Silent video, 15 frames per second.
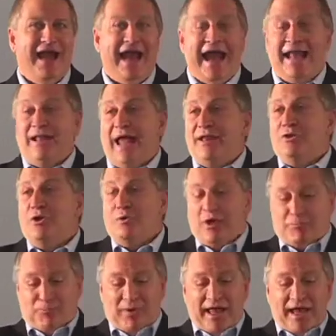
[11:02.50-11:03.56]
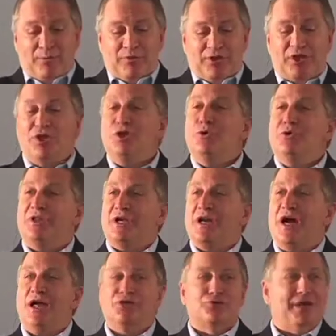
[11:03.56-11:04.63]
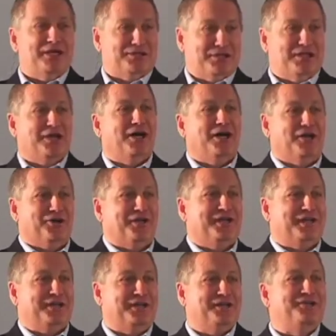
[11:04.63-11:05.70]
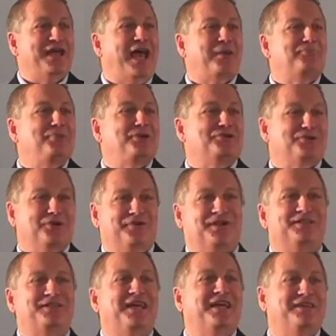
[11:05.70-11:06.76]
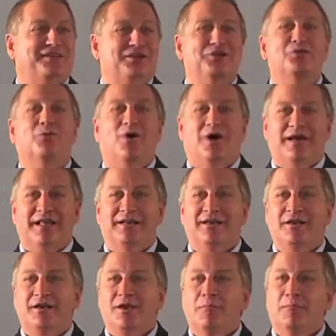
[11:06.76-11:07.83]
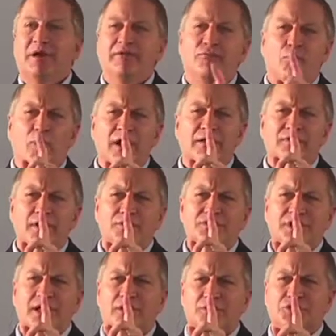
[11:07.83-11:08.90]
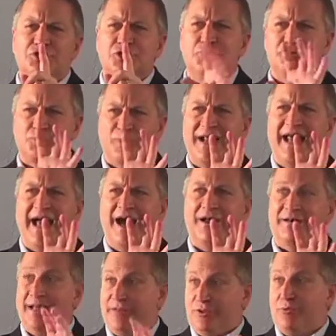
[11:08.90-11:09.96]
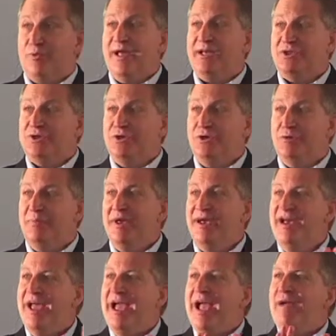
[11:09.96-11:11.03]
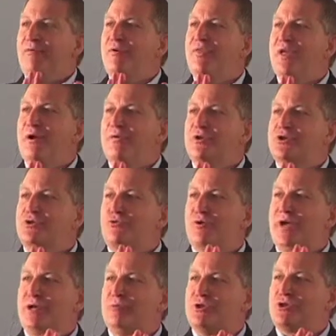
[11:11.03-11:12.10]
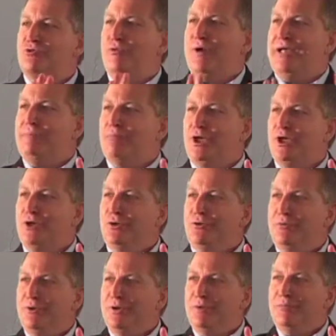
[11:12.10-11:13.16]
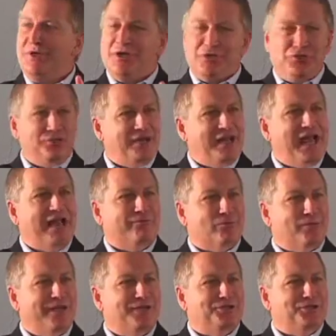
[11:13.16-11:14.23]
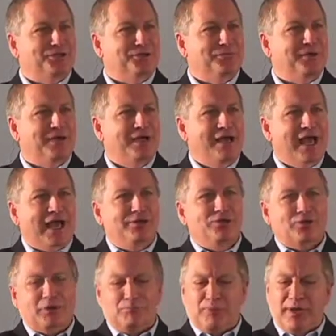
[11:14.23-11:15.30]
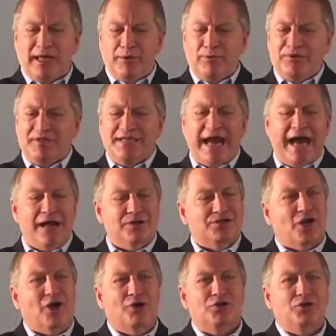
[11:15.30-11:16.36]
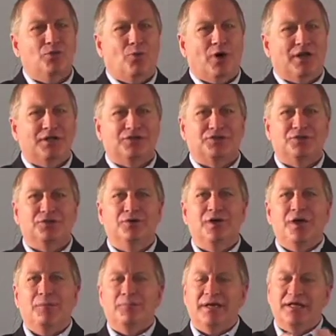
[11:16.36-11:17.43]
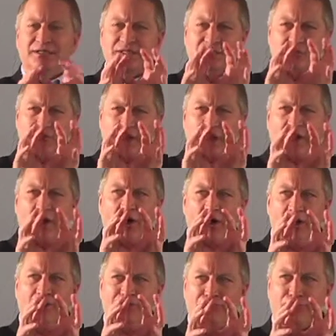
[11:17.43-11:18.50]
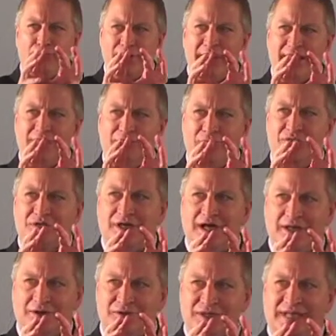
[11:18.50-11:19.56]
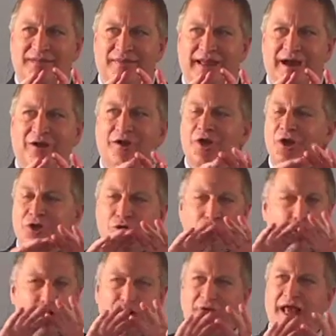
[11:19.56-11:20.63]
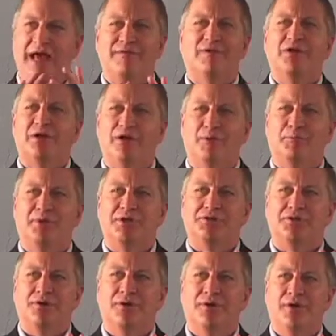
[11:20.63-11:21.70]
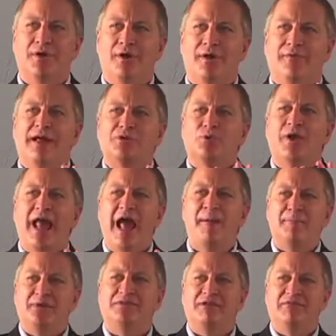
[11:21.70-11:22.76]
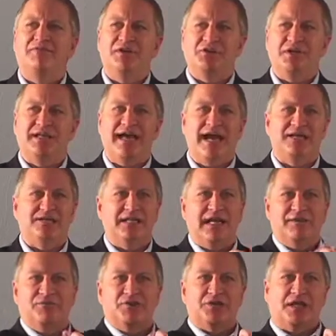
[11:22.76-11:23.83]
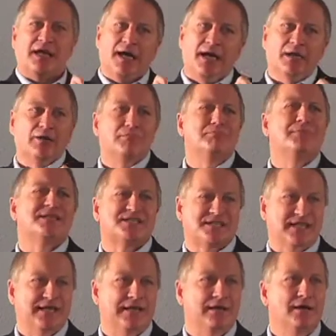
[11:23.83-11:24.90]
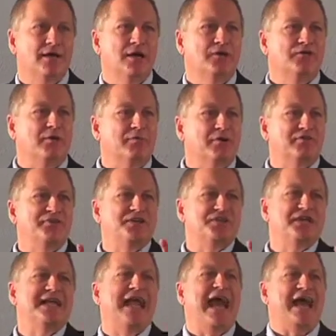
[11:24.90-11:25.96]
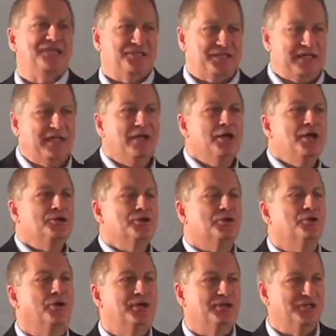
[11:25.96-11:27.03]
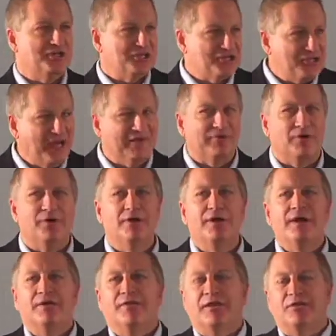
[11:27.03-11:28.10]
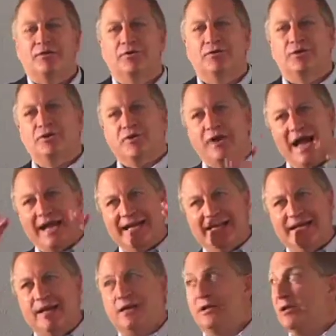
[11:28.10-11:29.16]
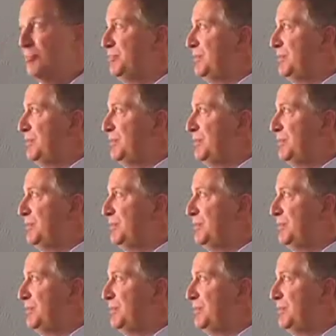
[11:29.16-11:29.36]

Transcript: And, and you could play with the hue and the contrast of the color to get the exact picture and the tint that you wanted. But if one of those color tubes went out, like the red tube, everything on the screen was green blue because you didn't have a red tube. And you could play with the dials all you wanted to, but until you got all three of those colors in there, you weren't going to have a clear picture. That's what happens in vision casting. If there's a color missing from your vision casting, you're going to discover that you're not getting a clear